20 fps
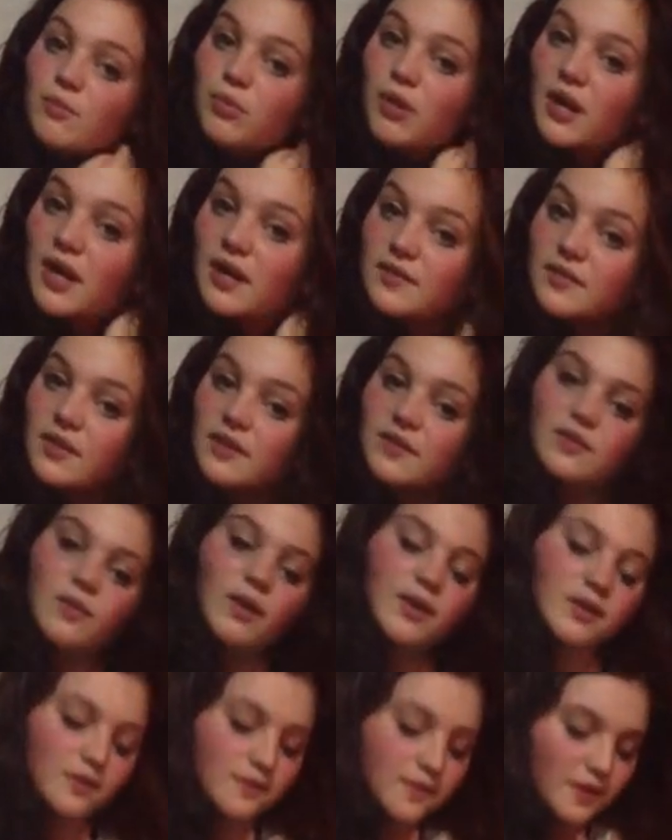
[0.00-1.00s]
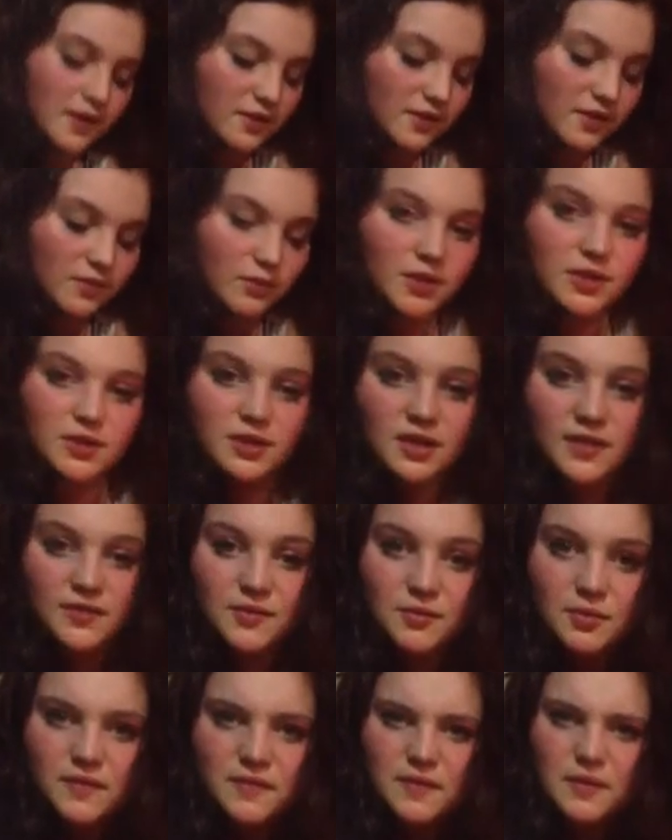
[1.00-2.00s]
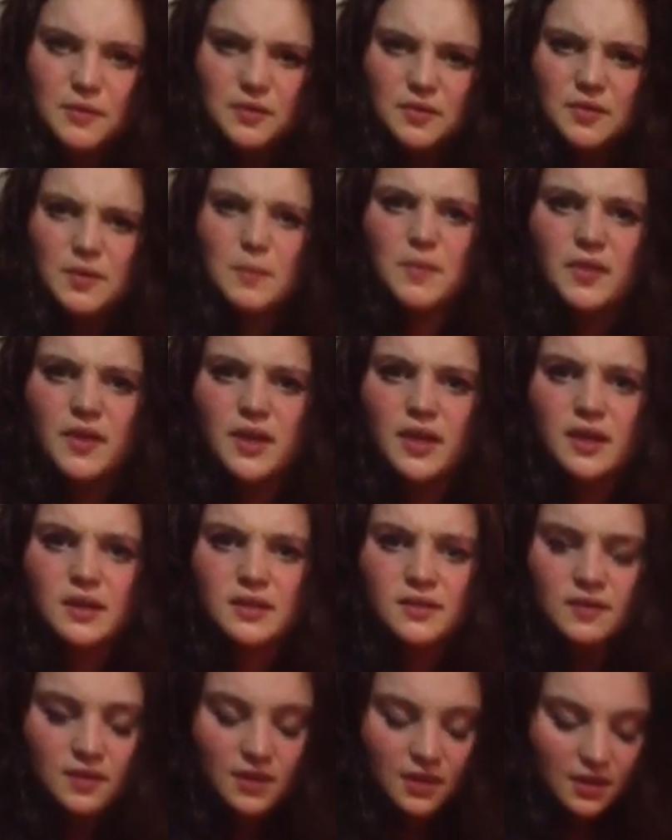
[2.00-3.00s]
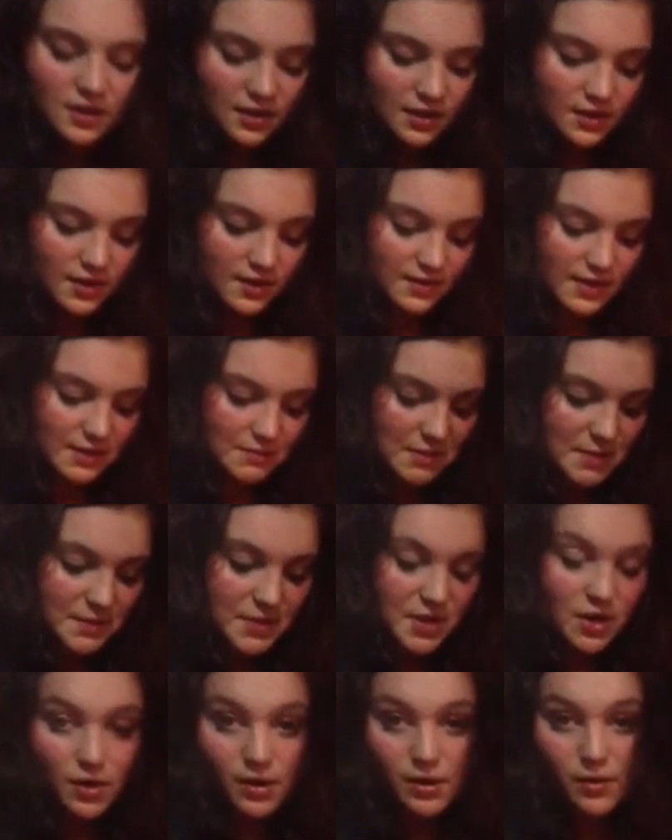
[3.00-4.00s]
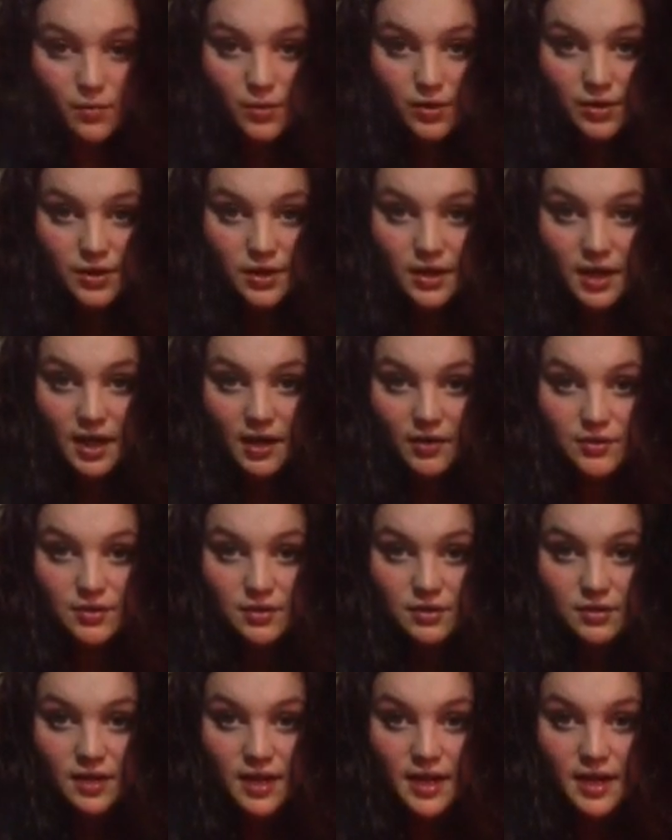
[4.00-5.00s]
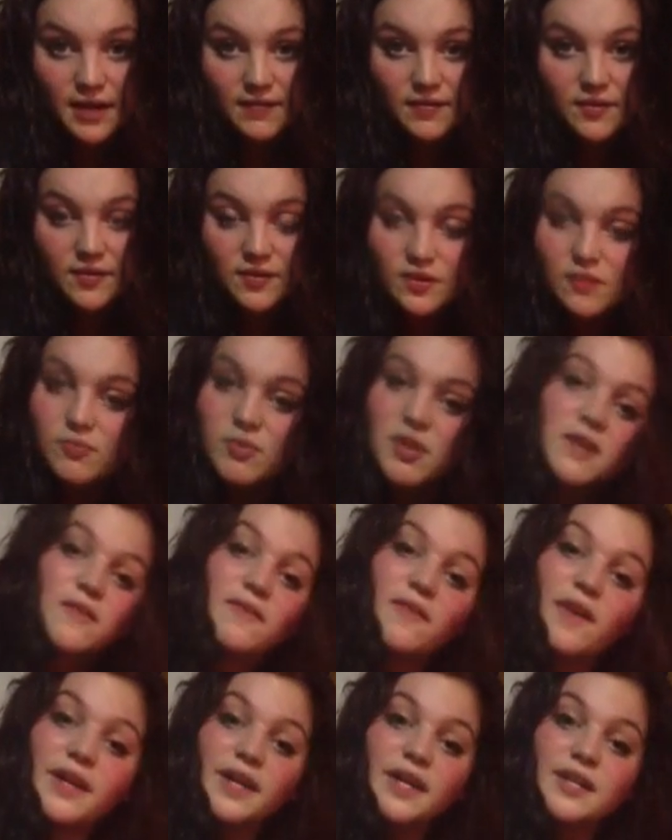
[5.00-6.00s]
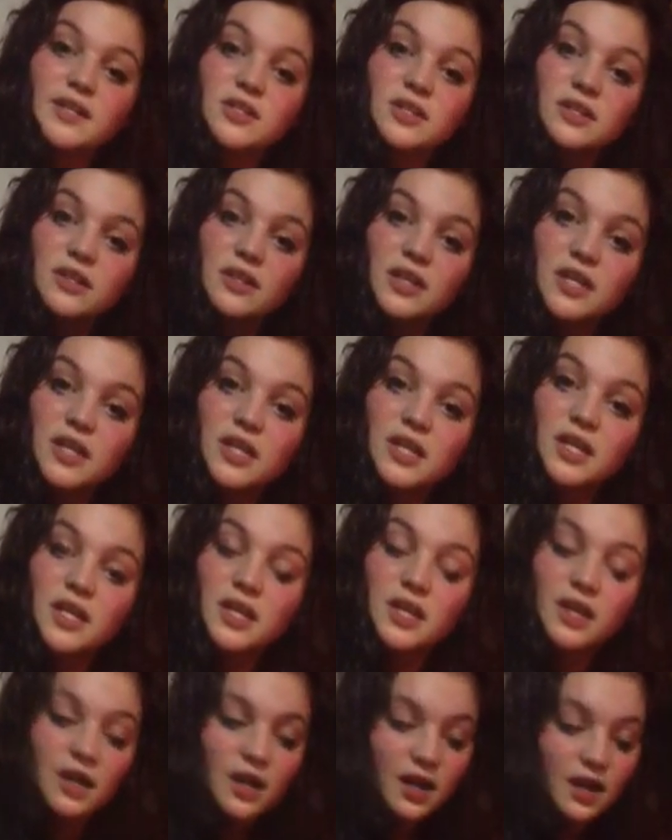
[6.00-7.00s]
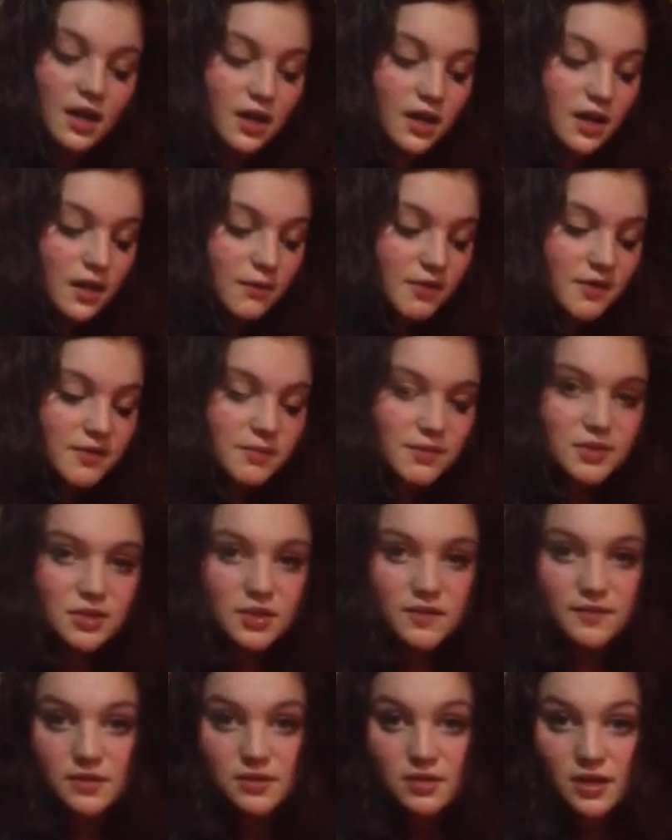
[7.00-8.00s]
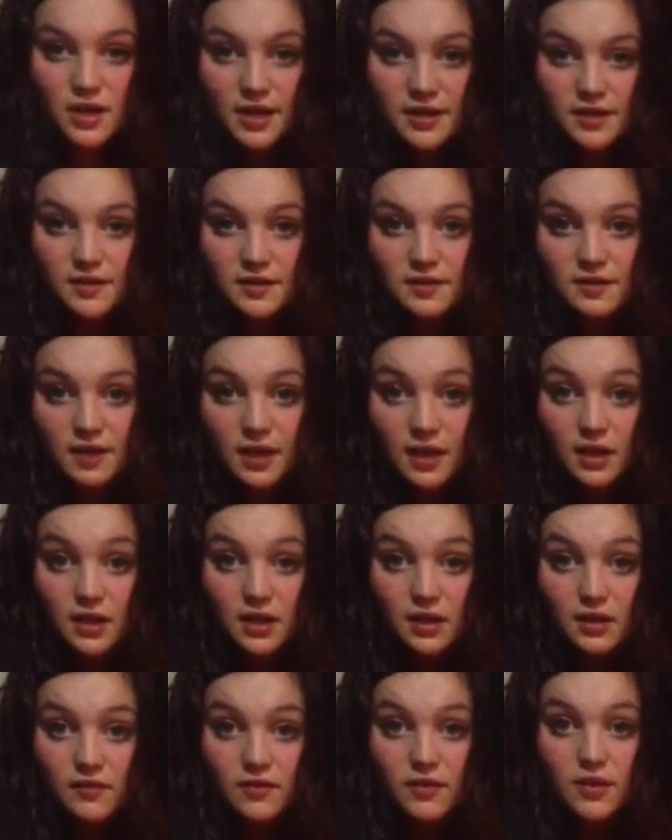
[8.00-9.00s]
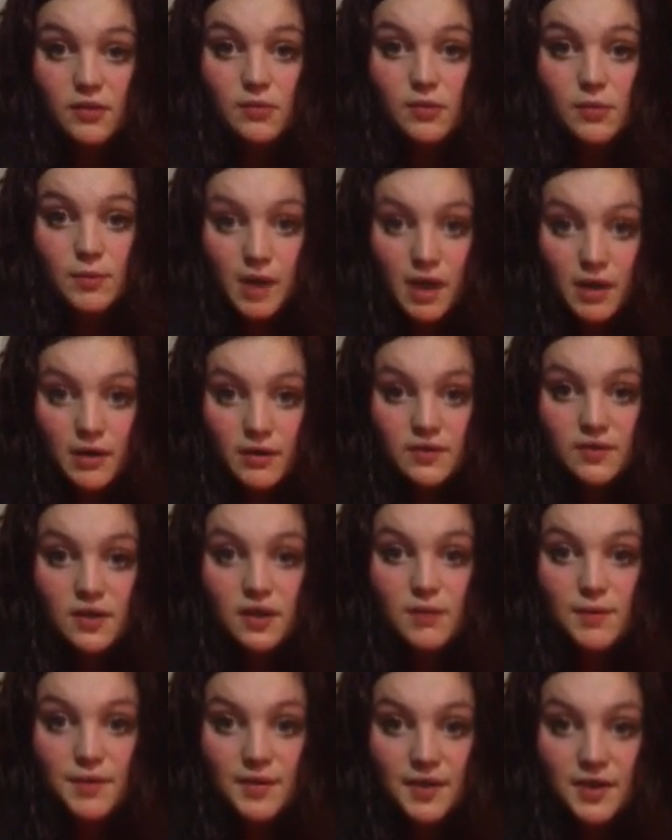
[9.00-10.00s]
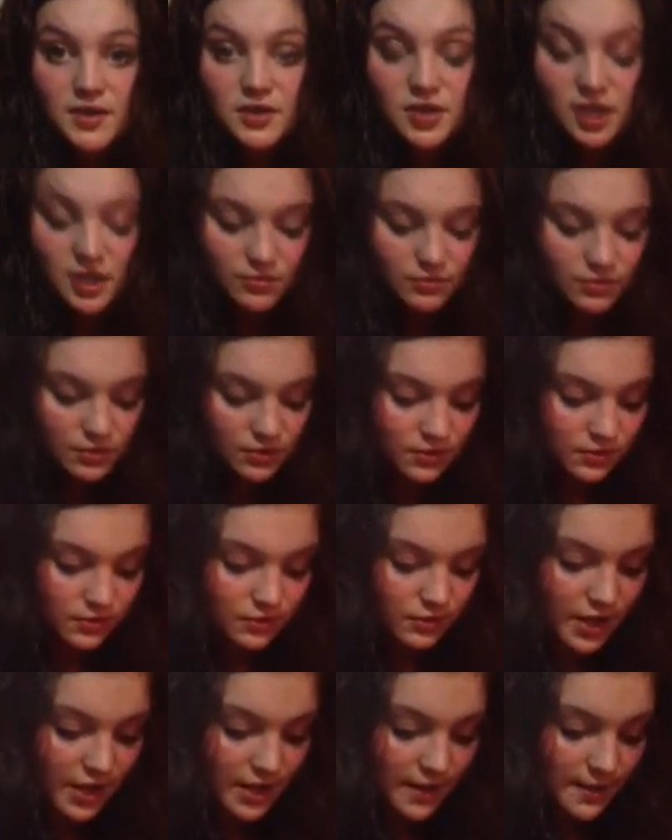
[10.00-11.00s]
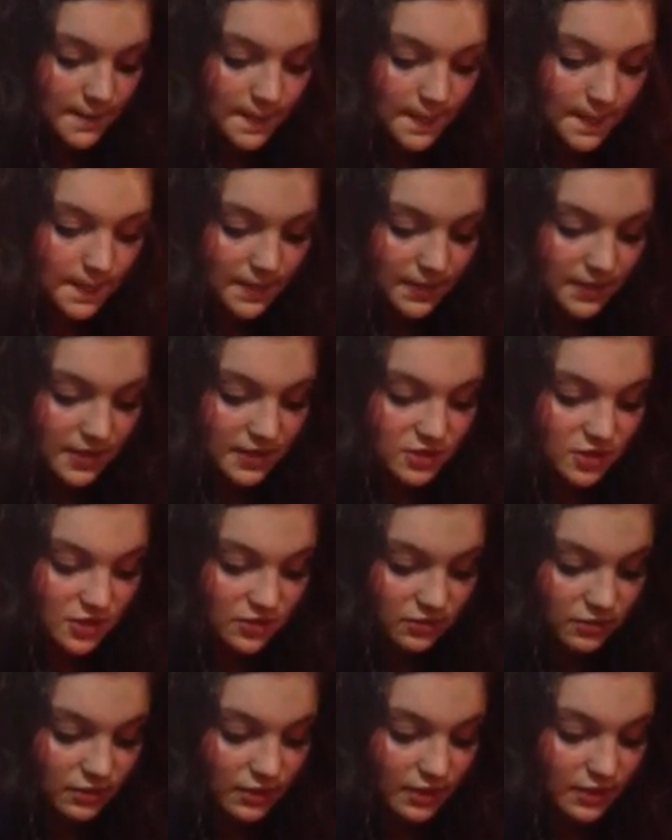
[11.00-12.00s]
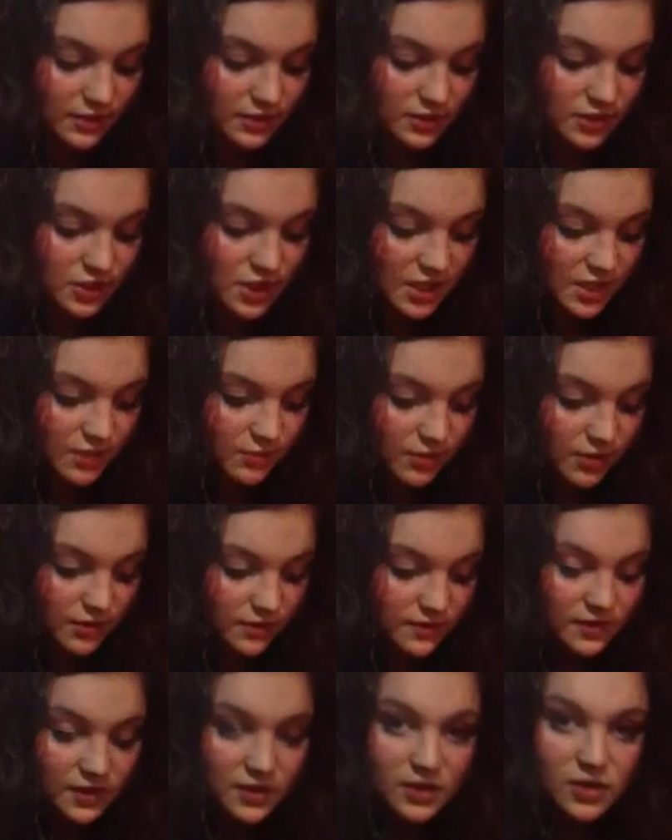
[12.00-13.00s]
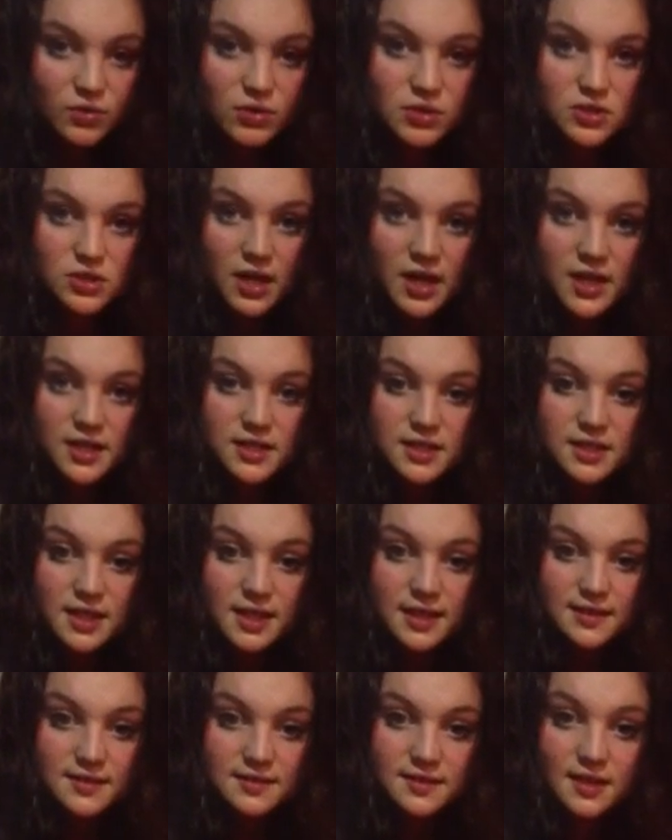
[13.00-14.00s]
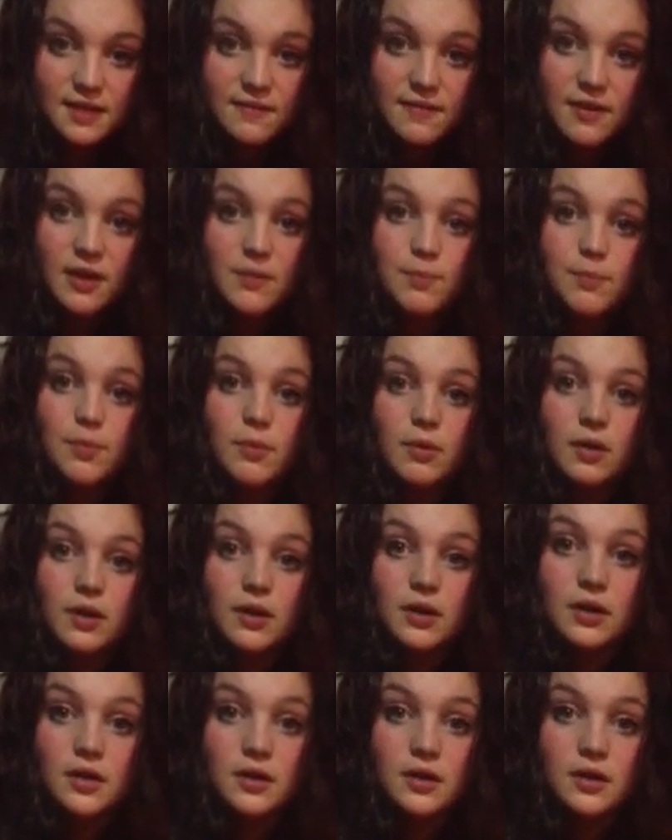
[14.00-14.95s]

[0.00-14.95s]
process. So I do feel like this week you're going to have to review some things that maybe aren't working out in your life, and this can be financially. Especially if you're trying to save. Like, remember how I was talking about that general, okay? That general energy, where it's like you were trying to, like, save up, or,